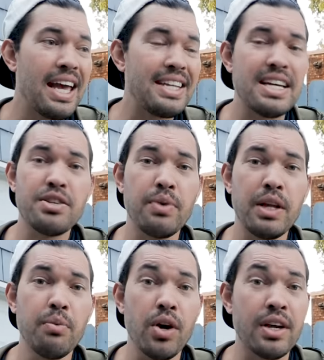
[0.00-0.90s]
It doesn't
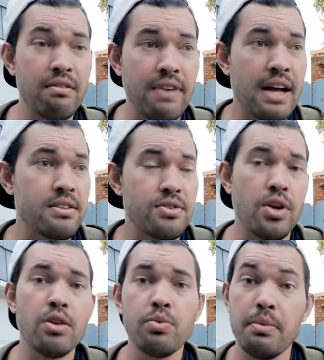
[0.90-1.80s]
really work. In fact,
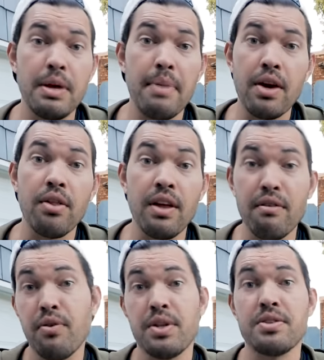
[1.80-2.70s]
salt would be a better thing
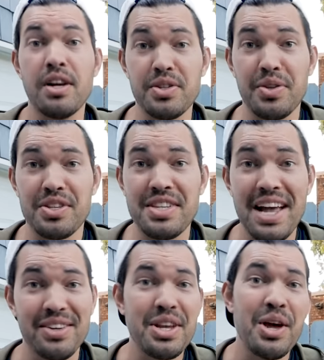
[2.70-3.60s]
for the slugs or the
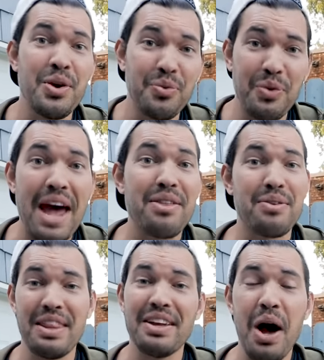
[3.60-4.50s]
snails
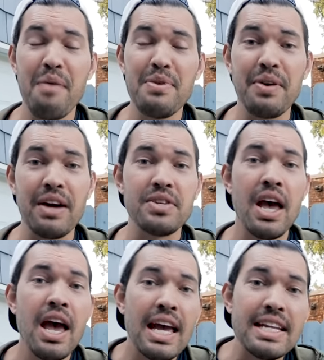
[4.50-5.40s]
rather than the coffee grounds.
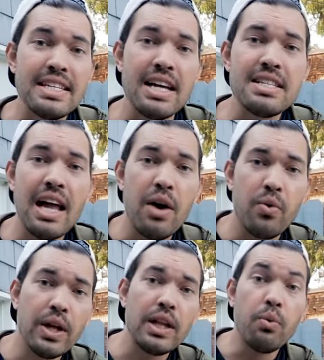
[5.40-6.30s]
It does not
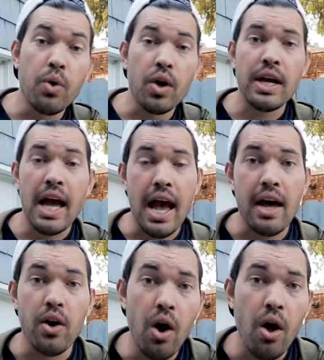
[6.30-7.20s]
really work
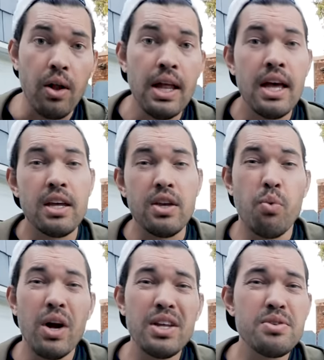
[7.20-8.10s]
at all. You
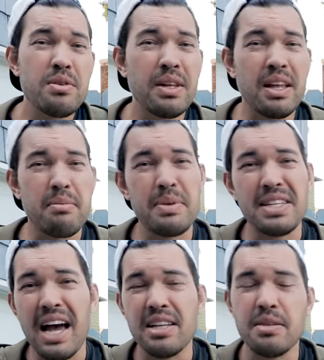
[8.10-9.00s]
want to use something like maybe
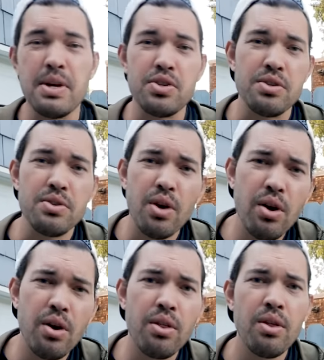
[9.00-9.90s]
diatomaceous
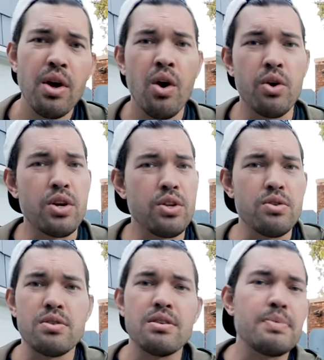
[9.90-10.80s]
earth, or you can
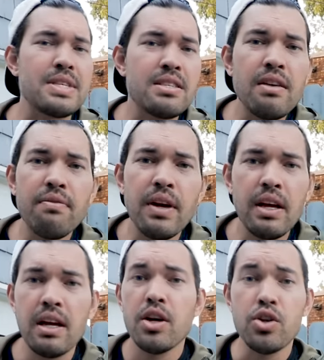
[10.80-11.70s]
use
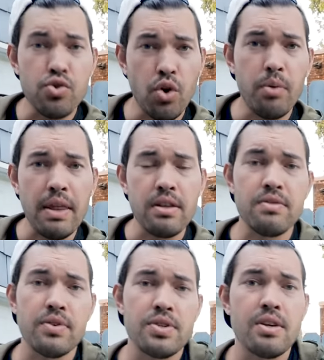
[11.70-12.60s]
specific control
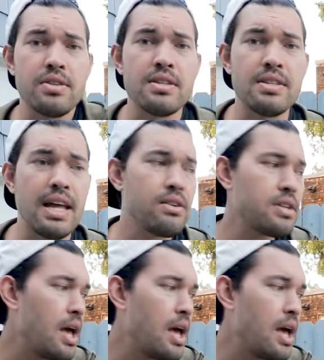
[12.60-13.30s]
methods for slugs and snails,